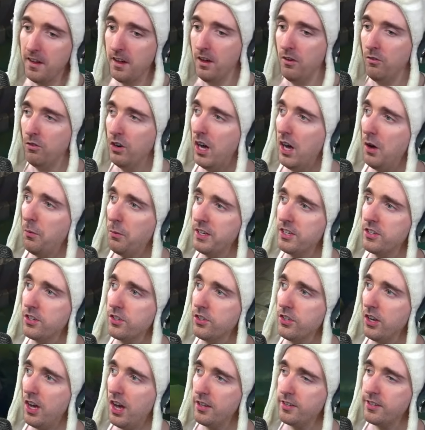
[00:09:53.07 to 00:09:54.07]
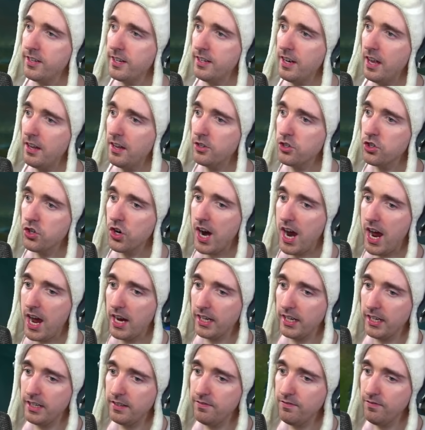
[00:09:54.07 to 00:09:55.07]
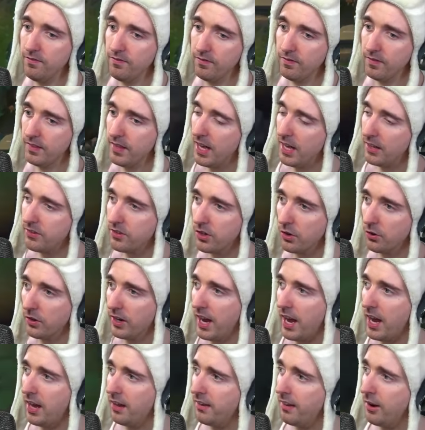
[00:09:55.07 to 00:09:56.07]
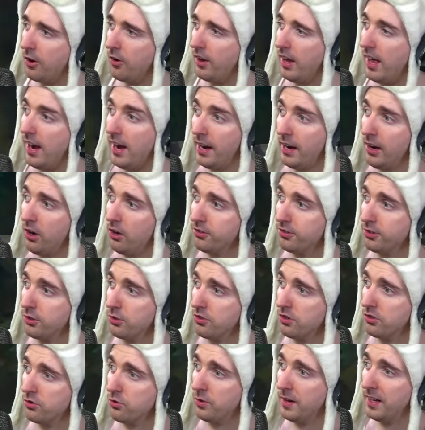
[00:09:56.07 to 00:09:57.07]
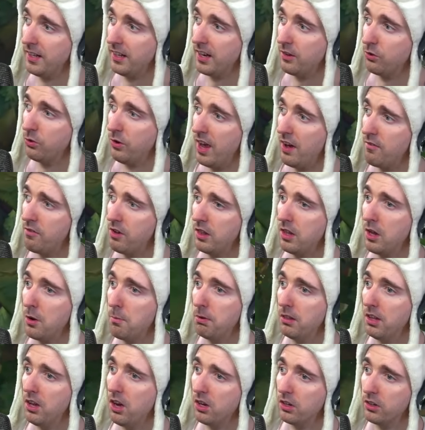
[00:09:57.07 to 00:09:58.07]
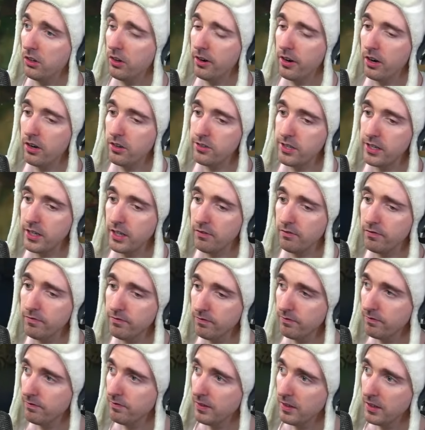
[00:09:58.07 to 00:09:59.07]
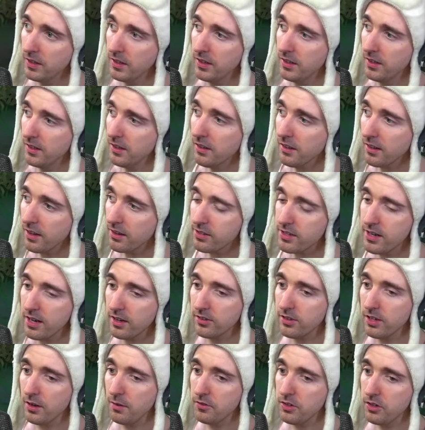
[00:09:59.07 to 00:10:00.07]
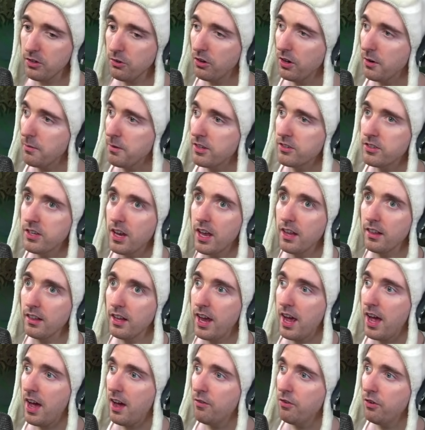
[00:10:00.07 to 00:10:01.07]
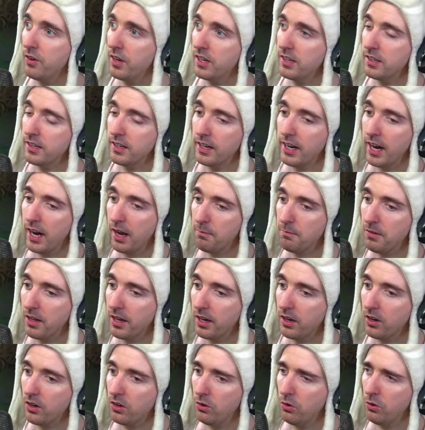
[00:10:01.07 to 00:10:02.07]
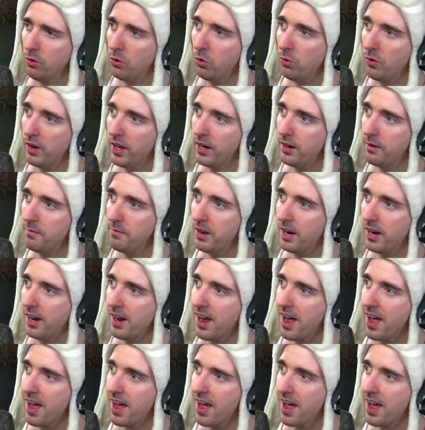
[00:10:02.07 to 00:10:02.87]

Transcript: Well, we just lost another dragon. That's okay, though. And I also just realized we have a LeBlanc on our team. That's not something you want to be saying, like, halfway into the game. Like, oh, wait a minute.